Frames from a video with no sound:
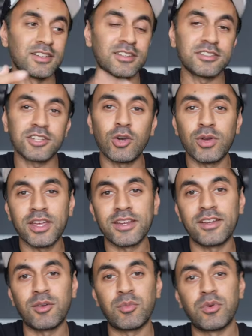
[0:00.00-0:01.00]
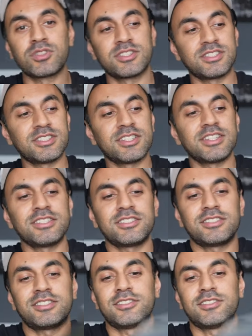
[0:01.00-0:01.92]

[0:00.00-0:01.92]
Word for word: Let's go ahead, unbox this,